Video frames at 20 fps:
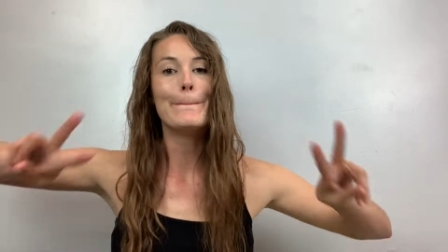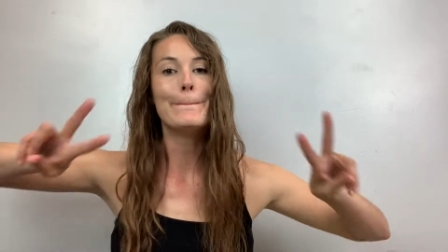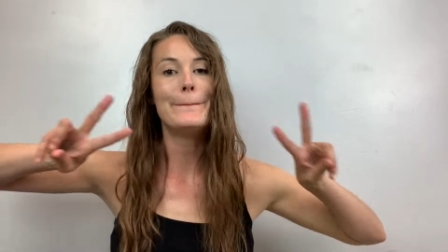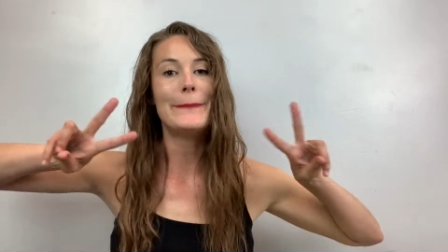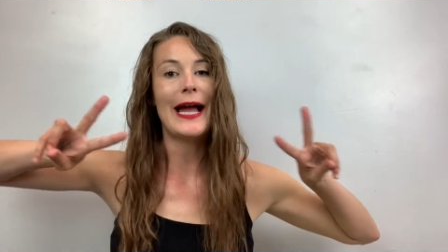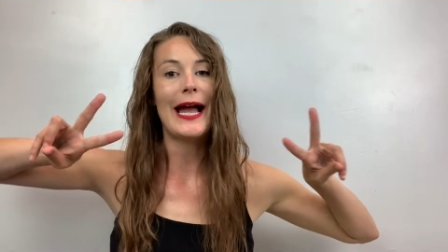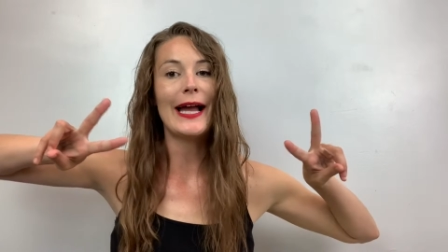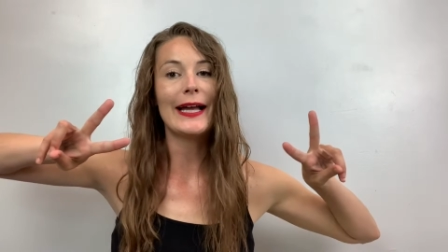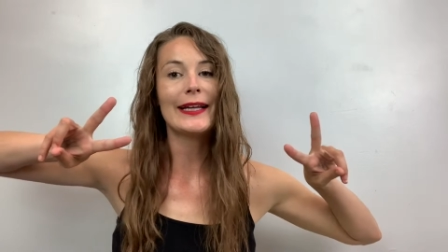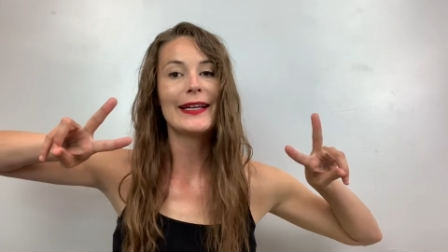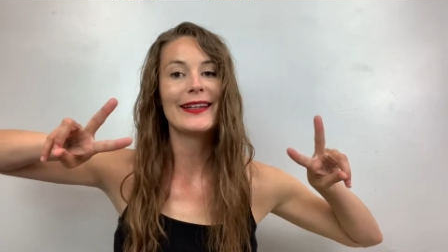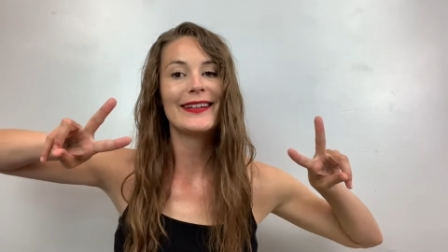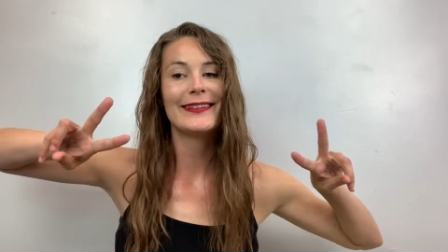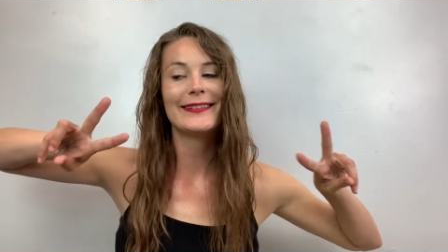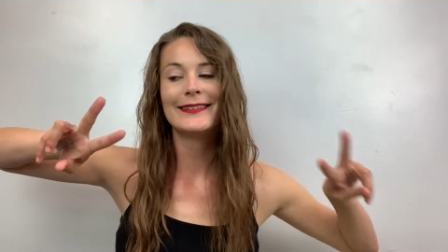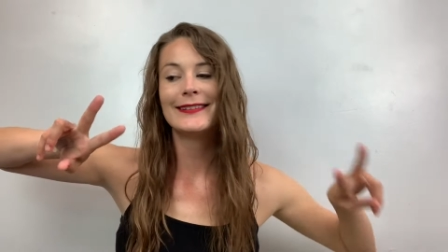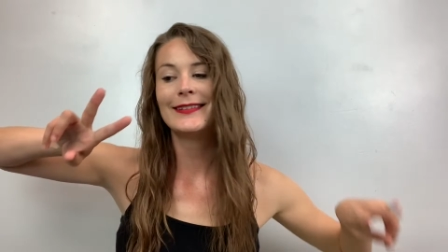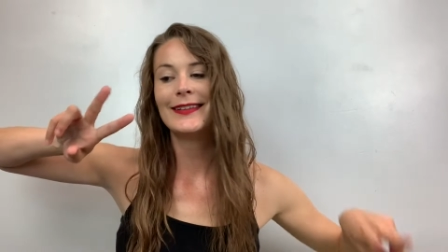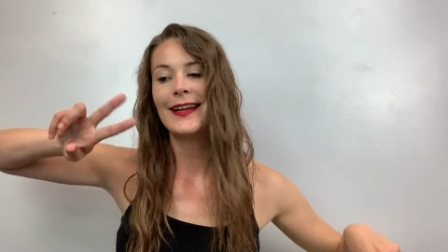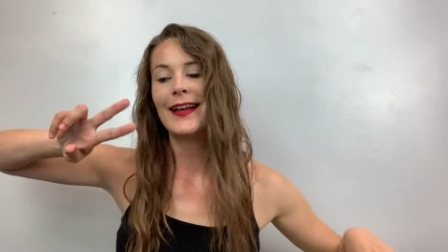Back
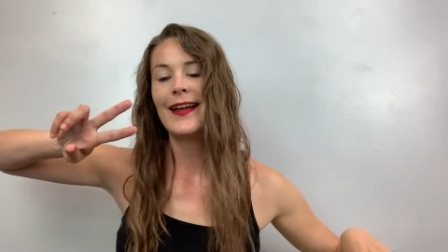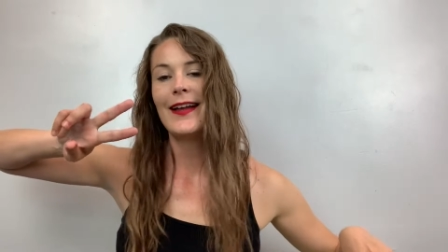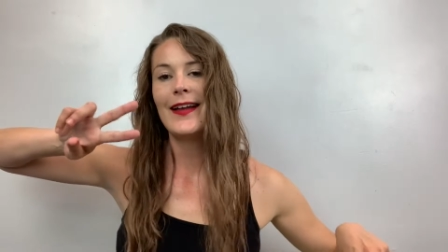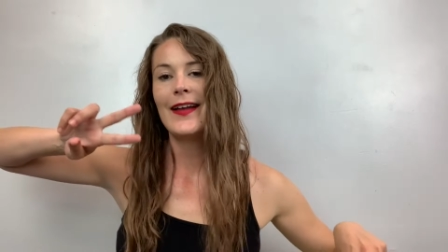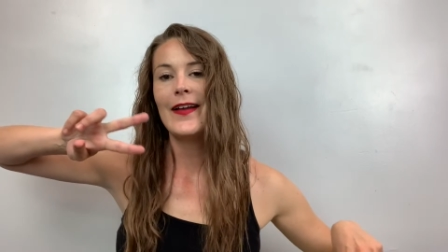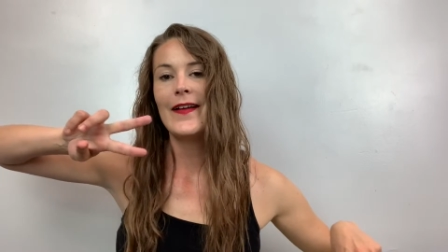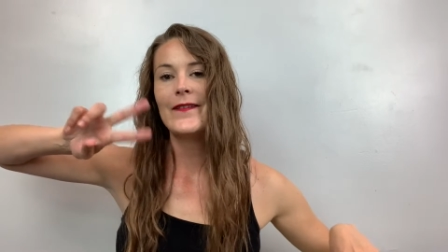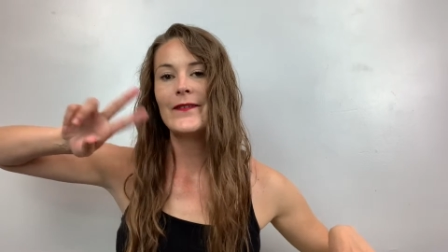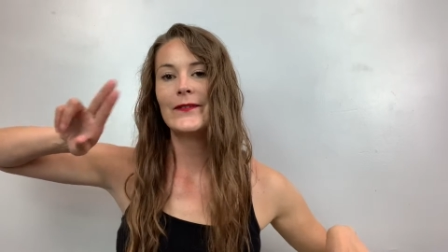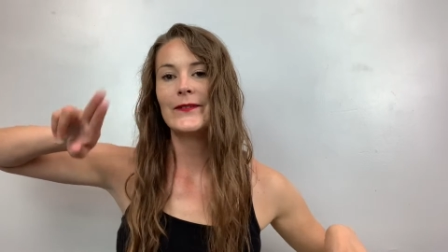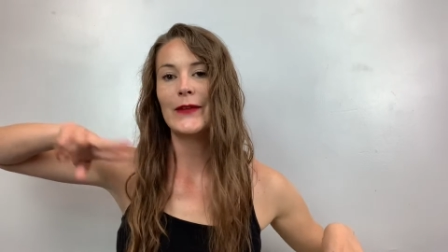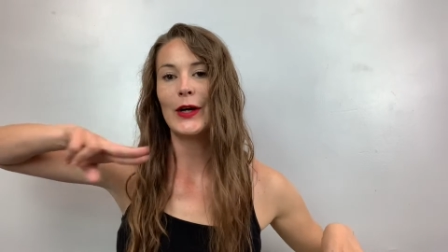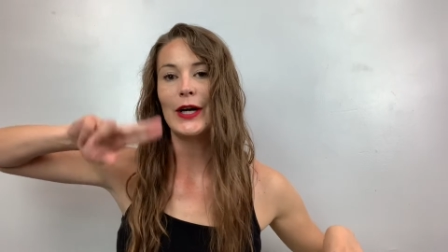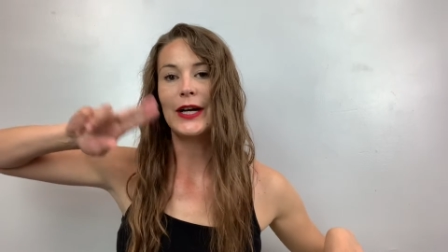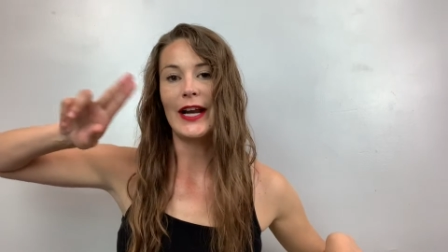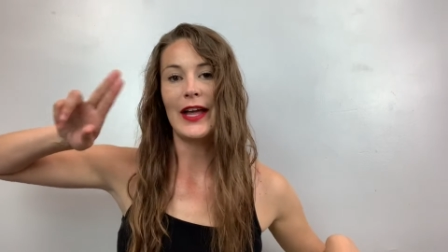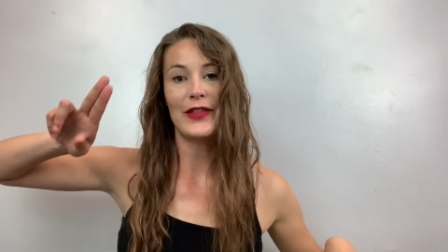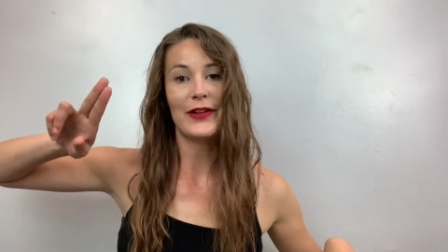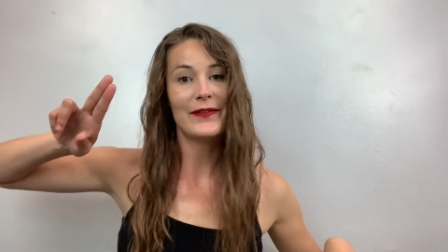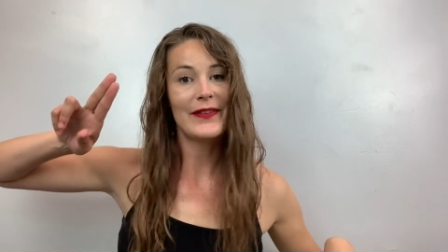for
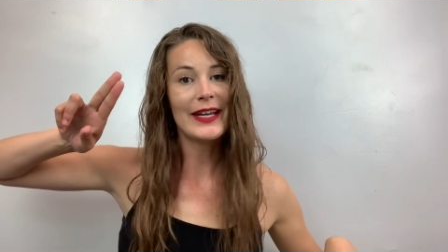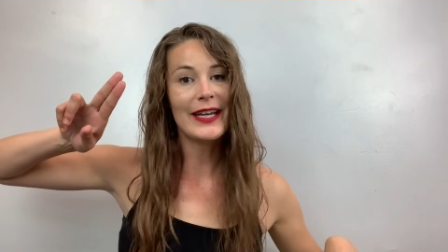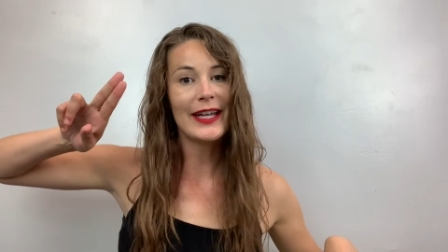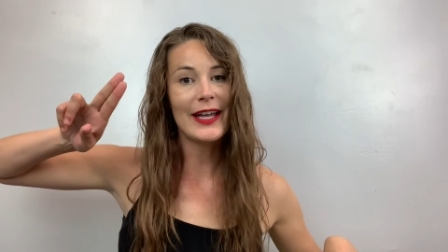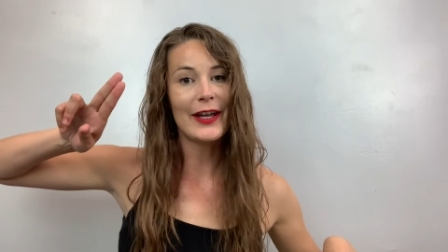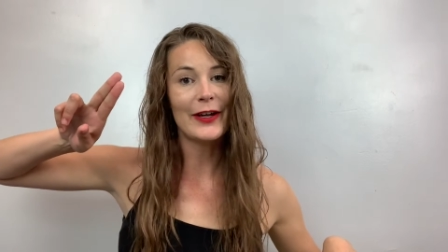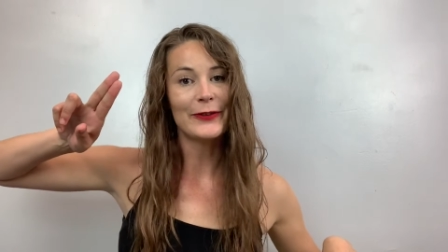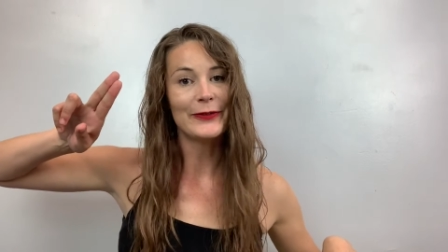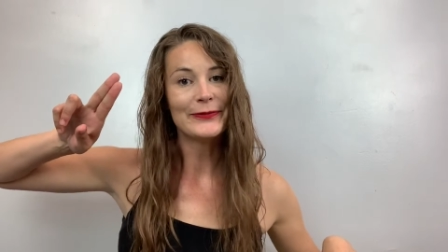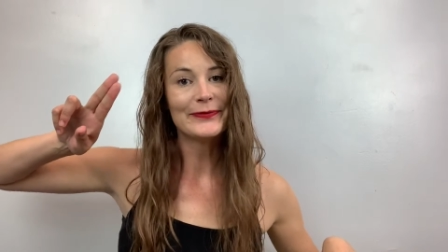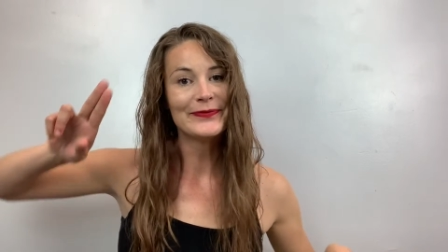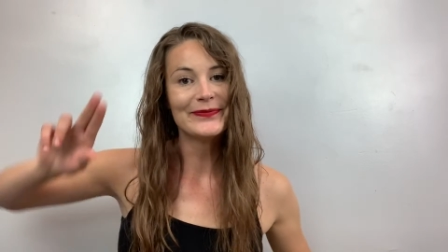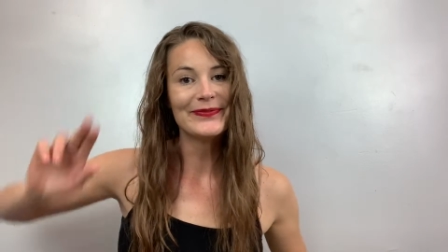another video.